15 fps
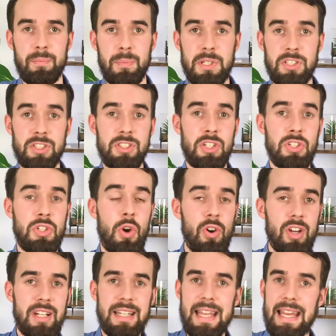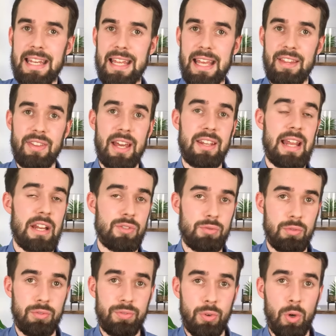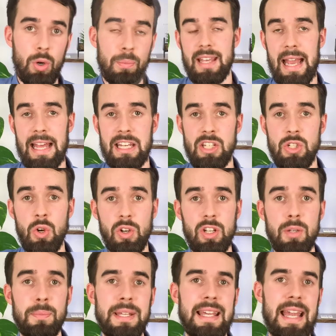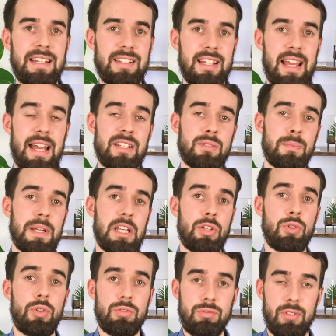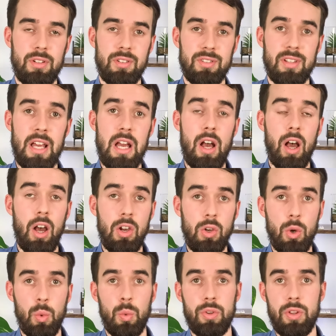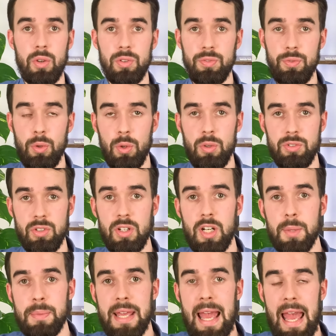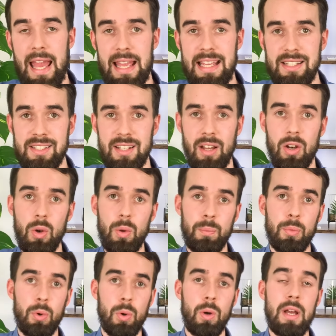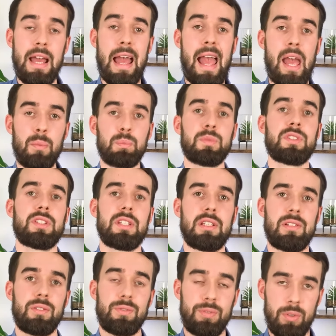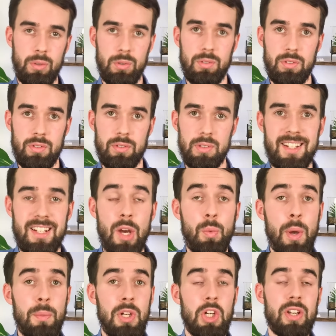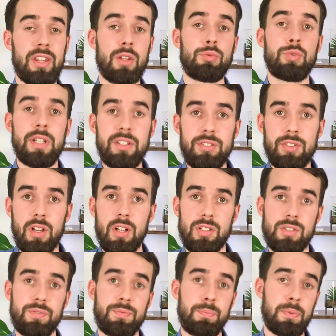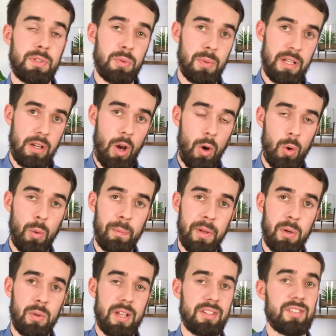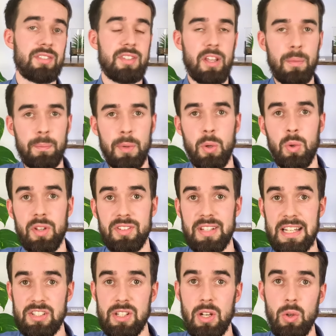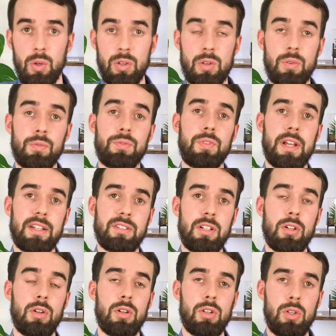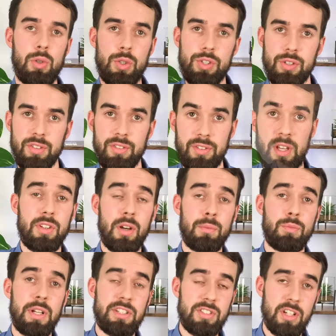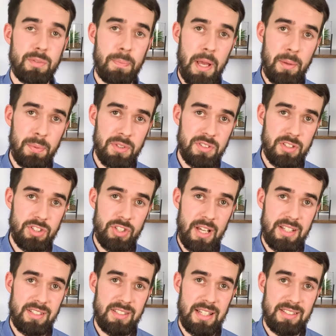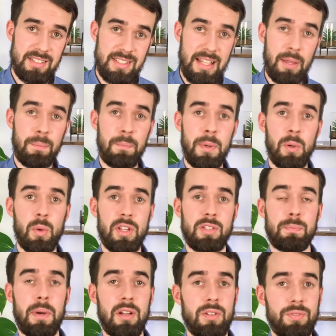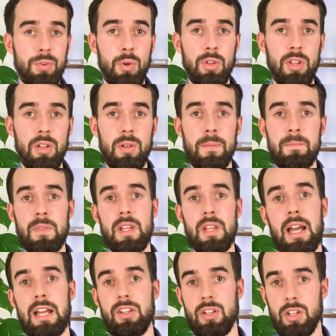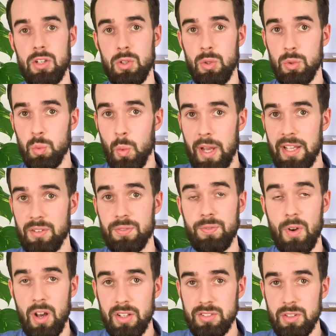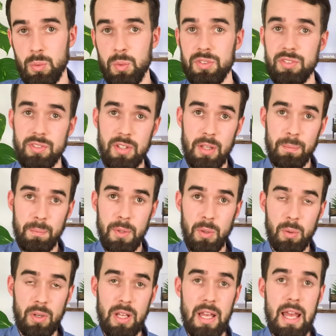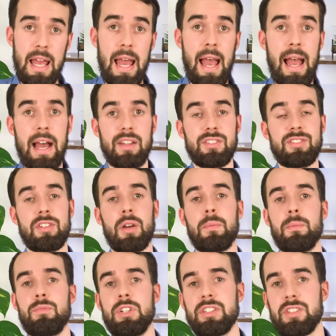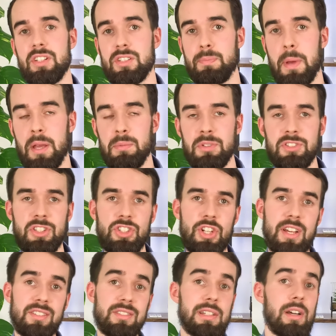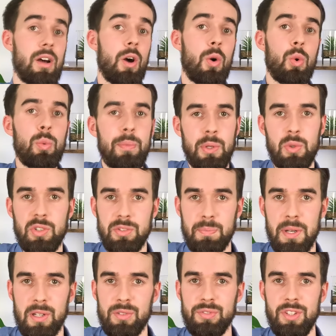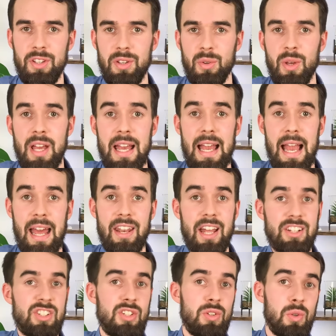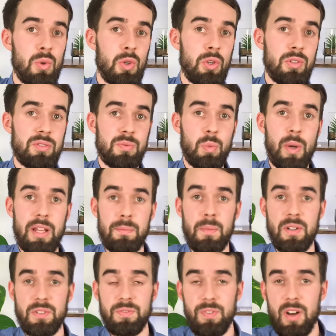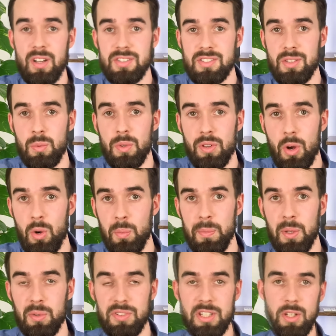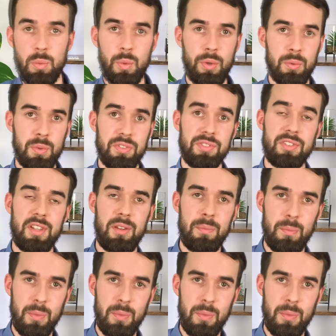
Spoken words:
because you're not going to get it in their natural form and you're not going to be getting as many nutrients along with those foods. You're going to be eating a lot more empty foods. Now, when we look at the research between whole milk and skim milk, there's actually a lot of conflicting conclusions. Some research papers suggest that skim milk is better for you and you can lose weight faster with skim milk. And some research papers suggest that whole milk is better for you and actually you'll lose weight much faster with whole milk than you would with skim